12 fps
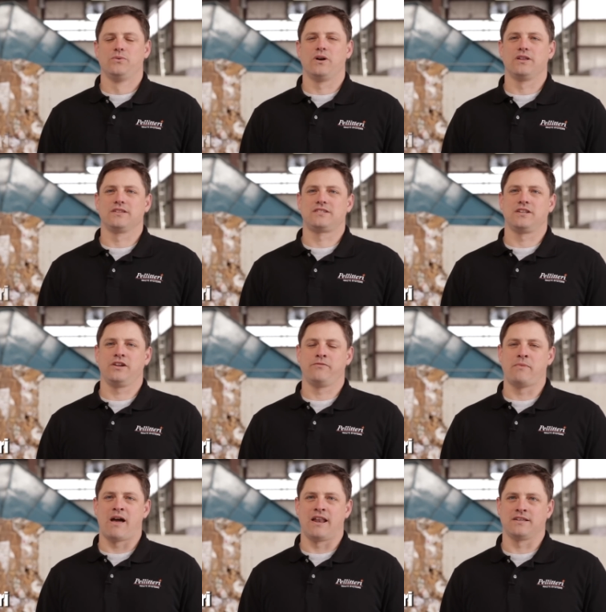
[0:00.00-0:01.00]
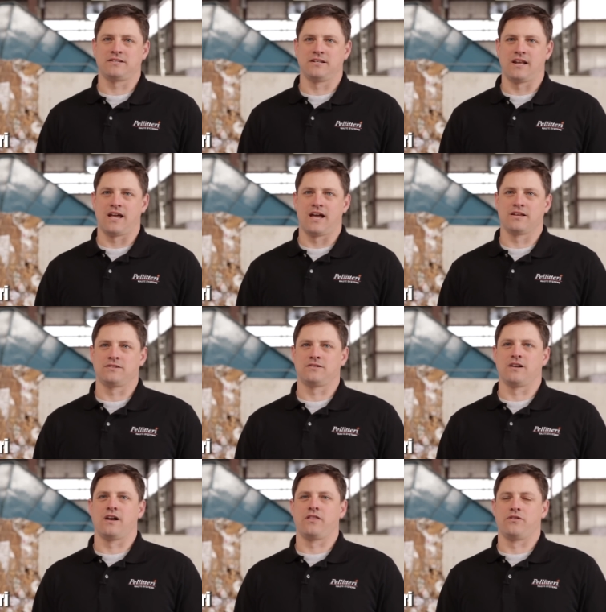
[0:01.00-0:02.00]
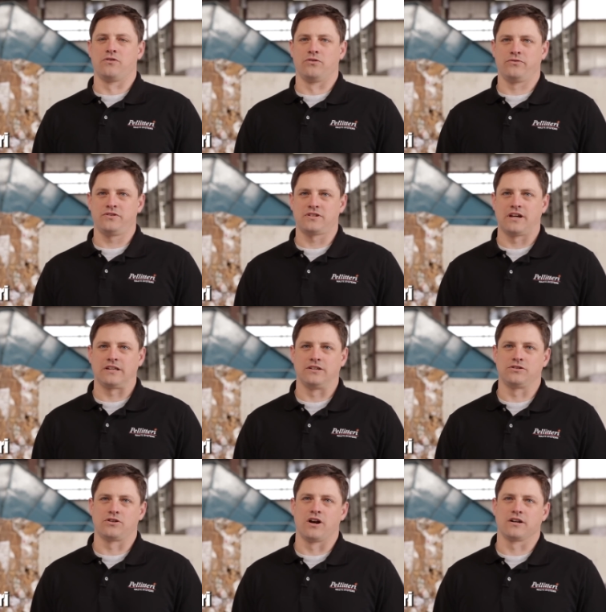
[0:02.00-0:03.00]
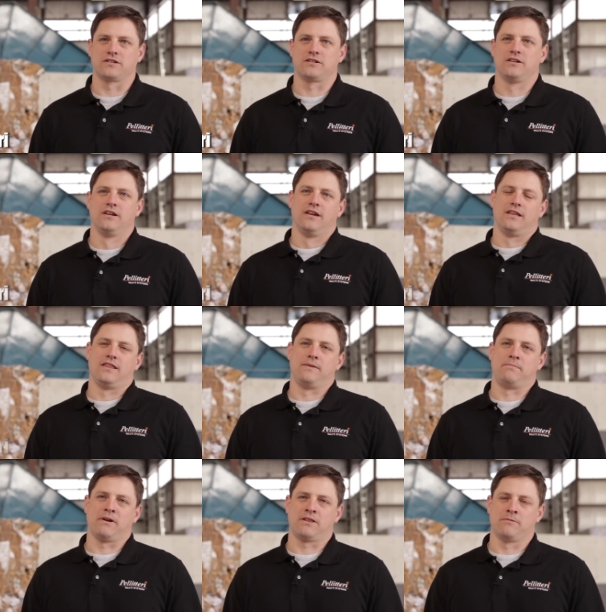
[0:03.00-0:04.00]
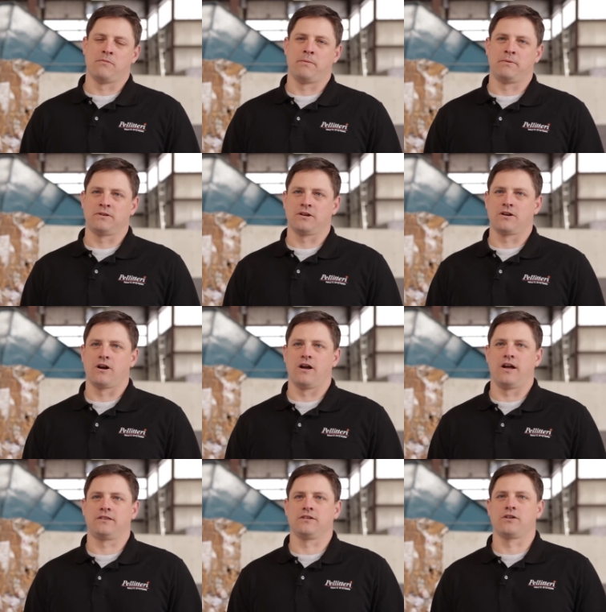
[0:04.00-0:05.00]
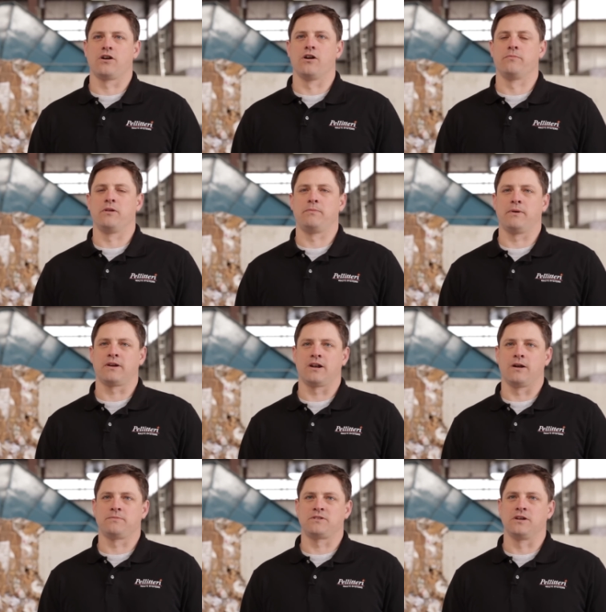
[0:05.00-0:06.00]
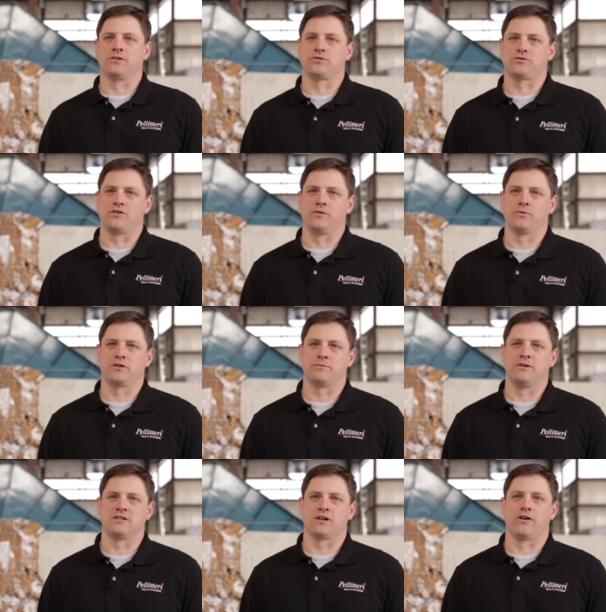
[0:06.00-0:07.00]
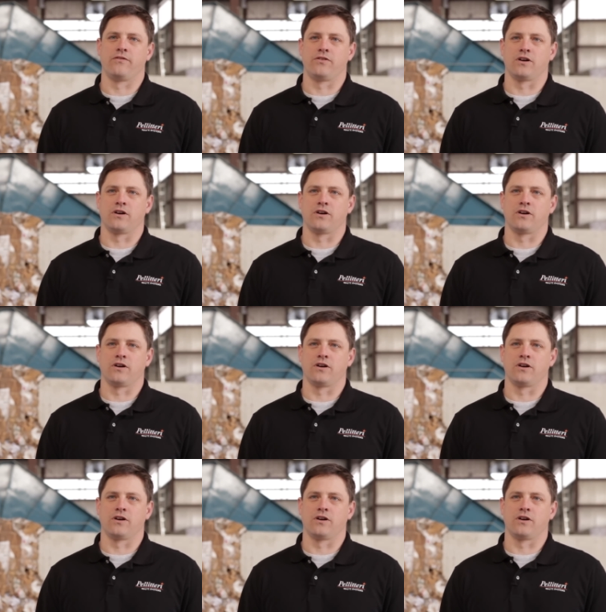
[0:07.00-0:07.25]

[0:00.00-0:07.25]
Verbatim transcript: Well, the City of Madison has their own recycling trucks. They pick them up at the curb. They pick it up single-stream, which means all of